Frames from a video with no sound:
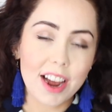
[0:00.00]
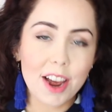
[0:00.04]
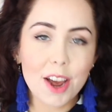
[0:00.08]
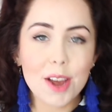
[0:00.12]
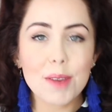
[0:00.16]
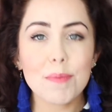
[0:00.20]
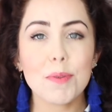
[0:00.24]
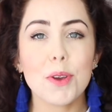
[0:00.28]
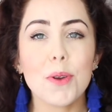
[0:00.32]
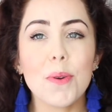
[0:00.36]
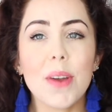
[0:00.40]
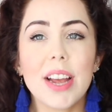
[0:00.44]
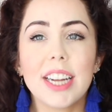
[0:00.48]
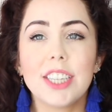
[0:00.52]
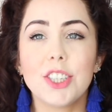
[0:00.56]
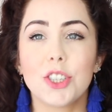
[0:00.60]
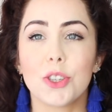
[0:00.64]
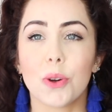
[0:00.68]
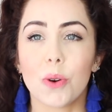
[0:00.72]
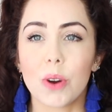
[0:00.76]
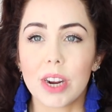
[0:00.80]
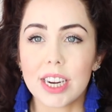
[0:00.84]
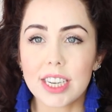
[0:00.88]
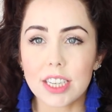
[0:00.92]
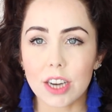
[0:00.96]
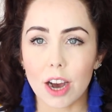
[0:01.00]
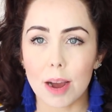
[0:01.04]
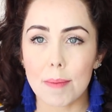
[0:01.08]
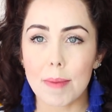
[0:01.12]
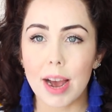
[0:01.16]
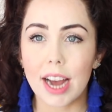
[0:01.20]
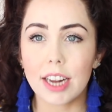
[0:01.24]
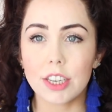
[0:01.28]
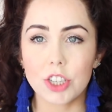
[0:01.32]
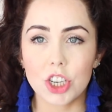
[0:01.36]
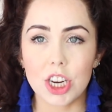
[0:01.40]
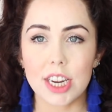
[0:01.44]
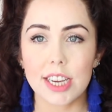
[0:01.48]
I hope you enjoyed. I'm
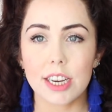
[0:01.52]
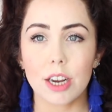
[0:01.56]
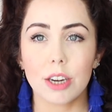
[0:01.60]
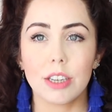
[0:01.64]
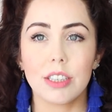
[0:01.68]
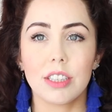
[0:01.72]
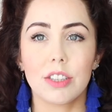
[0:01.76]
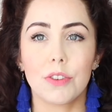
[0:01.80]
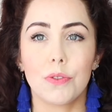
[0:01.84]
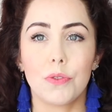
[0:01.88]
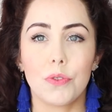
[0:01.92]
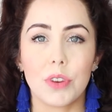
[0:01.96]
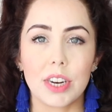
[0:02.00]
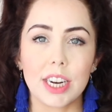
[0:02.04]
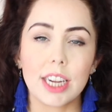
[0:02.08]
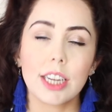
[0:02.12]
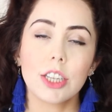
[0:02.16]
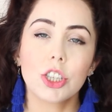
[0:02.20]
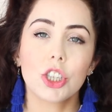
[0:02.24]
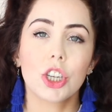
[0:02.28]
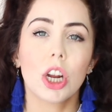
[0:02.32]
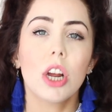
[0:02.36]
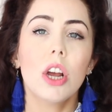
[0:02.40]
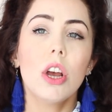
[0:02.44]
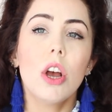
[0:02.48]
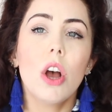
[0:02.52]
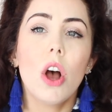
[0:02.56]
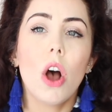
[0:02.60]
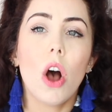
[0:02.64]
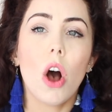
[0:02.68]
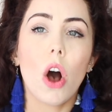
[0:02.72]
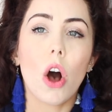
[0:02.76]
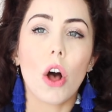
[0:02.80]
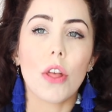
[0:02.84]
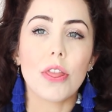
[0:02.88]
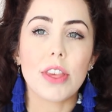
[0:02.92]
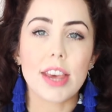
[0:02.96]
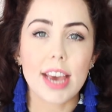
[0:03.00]
actually going to finish
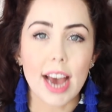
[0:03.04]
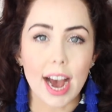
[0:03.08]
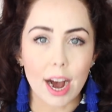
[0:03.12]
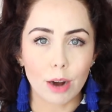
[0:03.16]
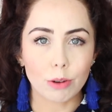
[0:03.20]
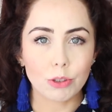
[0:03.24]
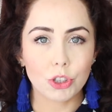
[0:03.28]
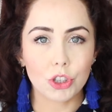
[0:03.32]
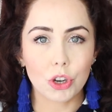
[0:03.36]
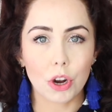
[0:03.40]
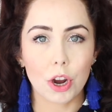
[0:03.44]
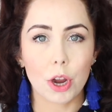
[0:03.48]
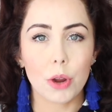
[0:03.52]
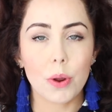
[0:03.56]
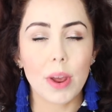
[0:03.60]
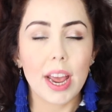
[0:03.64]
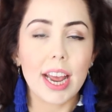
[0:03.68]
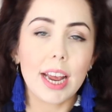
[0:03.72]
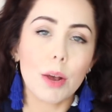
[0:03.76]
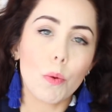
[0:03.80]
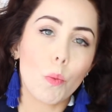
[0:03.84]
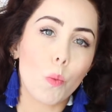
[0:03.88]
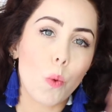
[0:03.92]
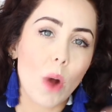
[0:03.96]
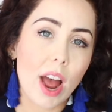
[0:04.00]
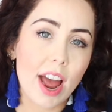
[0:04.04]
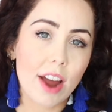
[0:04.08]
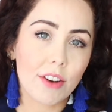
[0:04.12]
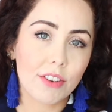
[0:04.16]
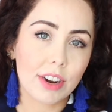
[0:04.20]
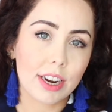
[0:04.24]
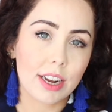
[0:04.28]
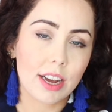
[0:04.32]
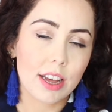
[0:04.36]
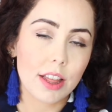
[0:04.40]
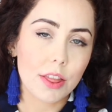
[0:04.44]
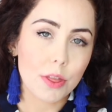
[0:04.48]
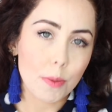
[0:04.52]
the outro
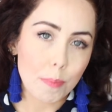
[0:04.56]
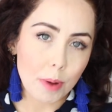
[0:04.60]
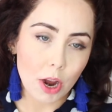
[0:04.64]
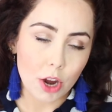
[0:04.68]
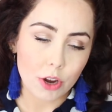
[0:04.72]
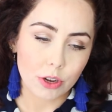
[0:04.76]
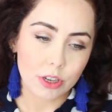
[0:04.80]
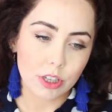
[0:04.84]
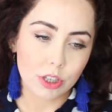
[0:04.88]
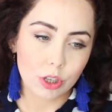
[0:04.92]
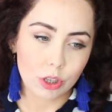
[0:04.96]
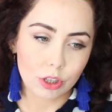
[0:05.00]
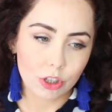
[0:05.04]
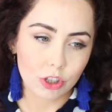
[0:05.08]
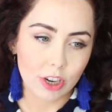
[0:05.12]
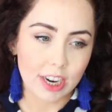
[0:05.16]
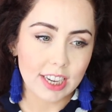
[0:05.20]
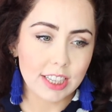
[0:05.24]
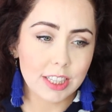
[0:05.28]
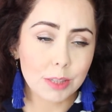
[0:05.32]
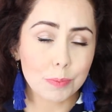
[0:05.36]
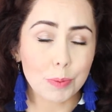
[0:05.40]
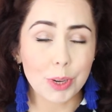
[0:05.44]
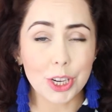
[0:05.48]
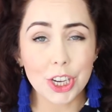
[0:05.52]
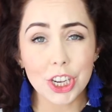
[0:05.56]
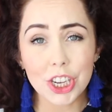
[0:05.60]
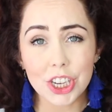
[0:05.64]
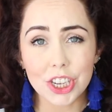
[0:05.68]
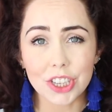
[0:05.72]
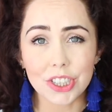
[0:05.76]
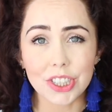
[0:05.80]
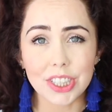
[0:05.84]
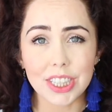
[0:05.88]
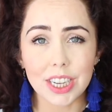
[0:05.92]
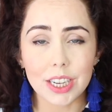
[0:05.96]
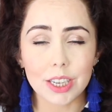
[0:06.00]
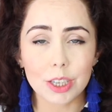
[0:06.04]
wearing the polka dot dress
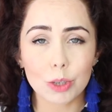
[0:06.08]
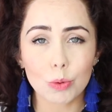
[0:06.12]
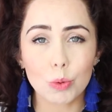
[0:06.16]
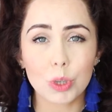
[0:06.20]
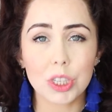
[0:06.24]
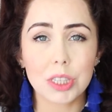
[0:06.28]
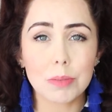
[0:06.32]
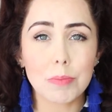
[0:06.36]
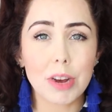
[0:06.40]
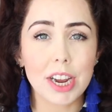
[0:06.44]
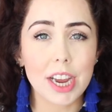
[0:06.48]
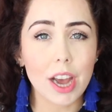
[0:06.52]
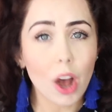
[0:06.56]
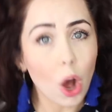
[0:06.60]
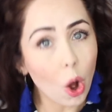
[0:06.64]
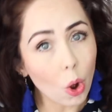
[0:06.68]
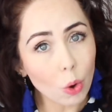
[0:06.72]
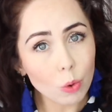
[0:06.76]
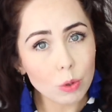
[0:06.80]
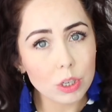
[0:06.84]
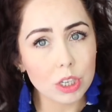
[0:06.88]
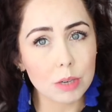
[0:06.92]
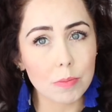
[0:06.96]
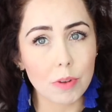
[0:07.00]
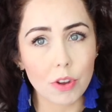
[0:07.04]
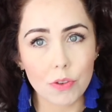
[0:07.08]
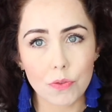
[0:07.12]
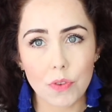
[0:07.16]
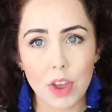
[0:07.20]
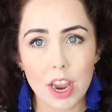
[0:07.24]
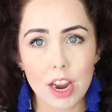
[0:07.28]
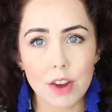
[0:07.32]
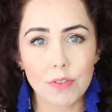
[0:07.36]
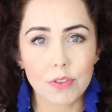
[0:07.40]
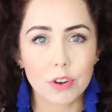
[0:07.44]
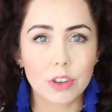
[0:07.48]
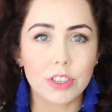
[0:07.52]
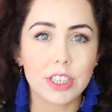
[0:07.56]
because it was my ultimate
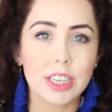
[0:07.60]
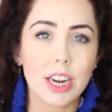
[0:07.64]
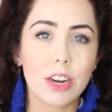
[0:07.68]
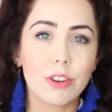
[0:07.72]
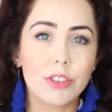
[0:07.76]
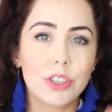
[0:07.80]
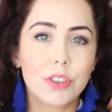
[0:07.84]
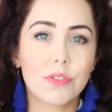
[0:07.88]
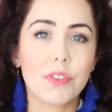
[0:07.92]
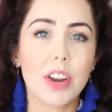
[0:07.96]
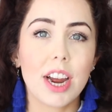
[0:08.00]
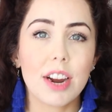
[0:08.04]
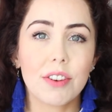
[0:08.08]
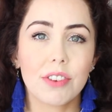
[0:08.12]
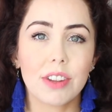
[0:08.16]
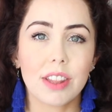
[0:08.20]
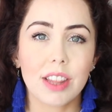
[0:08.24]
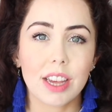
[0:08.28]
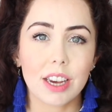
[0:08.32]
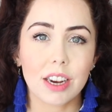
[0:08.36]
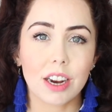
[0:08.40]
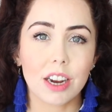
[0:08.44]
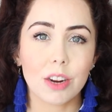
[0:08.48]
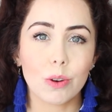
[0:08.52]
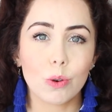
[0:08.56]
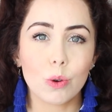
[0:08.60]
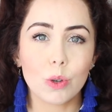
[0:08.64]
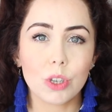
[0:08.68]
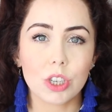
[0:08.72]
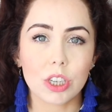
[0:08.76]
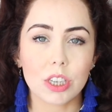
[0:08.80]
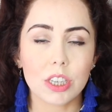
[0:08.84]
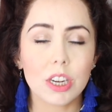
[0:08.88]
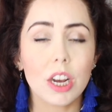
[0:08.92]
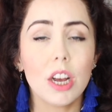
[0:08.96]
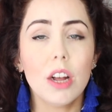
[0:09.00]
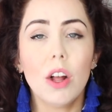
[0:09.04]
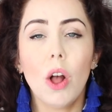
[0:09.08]
favourite out of everything I
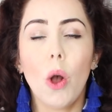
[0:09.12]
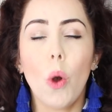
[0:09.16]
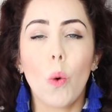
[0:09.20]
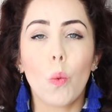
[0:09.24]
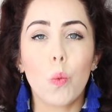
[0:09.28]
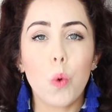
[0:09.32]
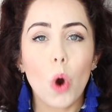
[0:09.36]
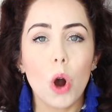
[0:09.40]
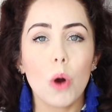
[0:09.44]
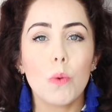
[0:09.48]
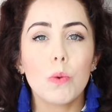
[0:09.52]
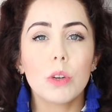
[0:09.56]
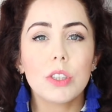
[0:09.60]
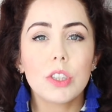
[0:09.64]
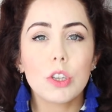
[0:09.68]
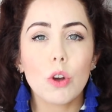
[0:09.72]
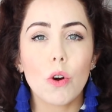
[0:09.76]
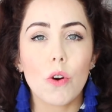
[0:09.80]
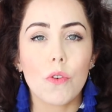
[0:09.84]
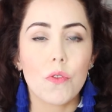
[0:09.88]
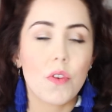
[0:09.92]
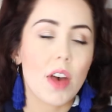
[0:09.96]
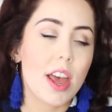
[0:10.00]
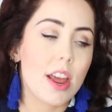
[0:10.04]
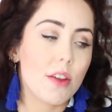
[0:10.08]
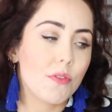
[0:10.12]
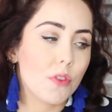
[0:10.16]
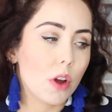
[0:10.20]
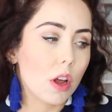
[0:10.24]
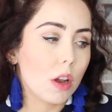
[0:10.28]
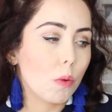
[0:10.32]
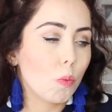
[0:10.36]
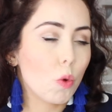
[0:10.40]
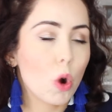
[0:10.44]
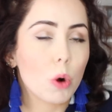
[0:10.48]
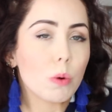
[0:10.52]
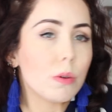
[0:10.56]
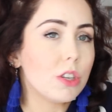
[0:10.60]
ordered. What was your
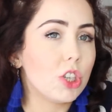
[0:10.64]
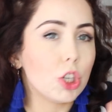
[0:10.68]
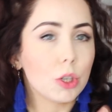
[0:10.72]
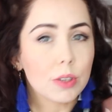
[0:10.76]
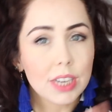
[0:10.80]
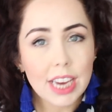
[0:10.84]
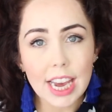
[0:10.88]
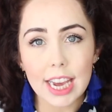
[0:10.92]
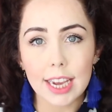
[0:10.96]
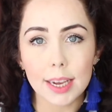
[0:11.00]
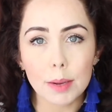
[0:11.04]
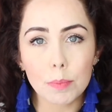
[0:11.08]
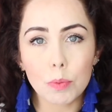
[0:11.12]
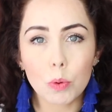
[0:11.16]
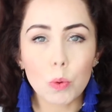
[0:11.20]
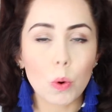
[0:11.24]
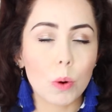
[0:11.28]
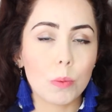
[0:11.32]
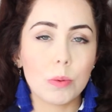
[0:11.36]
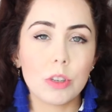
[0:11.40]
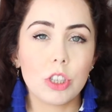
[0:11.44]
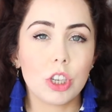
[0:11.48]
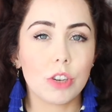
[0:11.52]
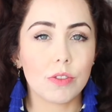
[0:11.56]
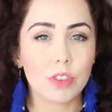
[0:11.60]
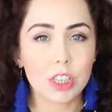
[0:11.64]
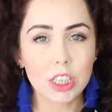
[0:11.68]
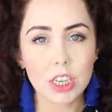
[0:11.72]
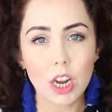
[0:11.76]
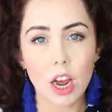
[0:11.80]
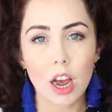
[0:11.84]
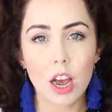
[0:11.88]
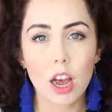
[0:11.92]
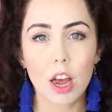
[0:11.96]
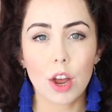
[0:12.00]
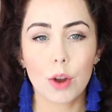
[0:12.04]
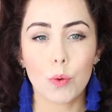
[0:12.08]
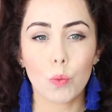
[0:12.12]
favourite? What would you keep? What would you
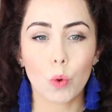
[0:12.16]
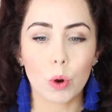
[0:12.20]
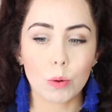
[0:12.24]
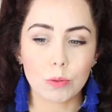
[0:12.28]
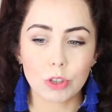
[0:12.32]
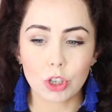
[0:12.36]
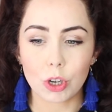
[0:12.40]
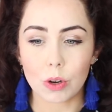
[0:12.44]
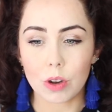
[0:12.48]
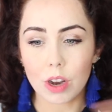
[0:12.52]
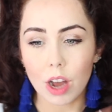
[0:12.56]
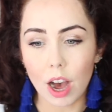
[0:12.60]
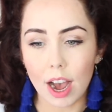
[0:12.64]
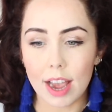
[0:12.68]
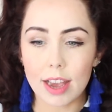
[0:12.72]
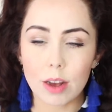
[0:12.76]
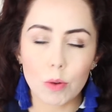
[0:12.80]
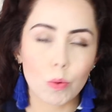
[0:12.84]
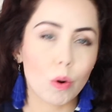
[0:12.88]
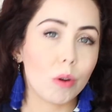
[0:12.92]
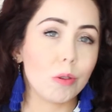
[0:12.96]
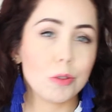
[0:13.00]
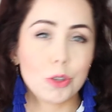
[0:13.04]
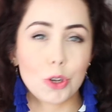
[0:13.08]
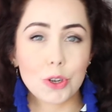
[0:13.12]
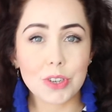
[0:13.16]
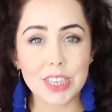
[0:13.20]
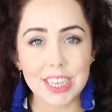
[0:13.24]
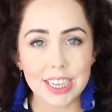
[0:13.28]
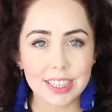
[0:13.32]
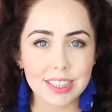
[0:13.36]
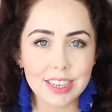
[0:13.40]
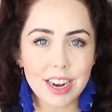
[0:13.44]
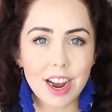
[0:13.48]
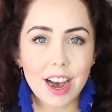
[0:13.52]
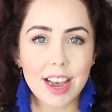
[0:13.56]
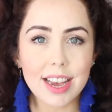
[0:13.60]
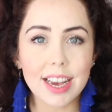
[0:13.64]
return? What would you like? What would you
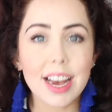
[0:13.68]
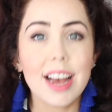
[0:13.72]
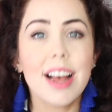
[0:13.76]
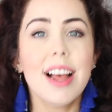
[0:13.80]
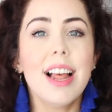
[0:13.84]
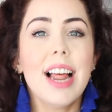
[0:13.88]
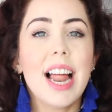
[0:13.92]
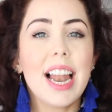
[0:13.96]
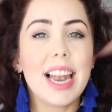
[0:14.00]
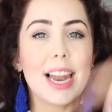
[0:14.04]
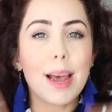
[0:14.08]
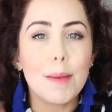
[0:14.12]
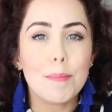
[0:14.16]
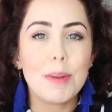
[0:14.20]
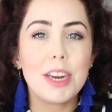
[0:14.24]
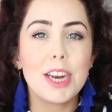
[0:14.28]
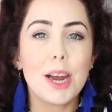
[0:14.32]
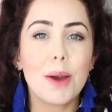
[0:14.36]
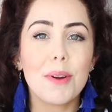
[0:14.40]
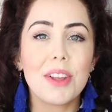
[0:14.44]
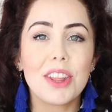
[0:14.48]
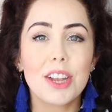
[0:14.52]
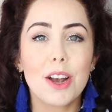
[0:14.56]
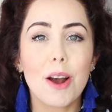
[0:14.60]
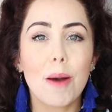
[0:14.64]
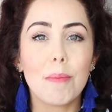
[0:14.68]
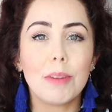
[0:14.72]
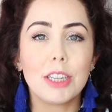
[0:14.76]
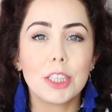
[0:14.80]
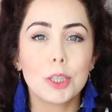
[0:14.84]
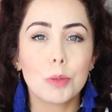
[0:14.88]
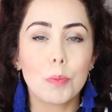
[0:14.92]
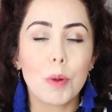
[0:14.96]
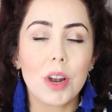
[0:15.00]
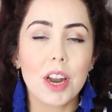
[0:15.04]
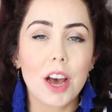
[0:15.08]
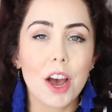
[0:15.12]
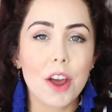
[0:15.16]
dislike? Let me know in the
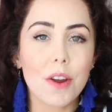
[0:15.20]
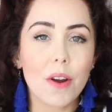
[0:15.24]
comments below.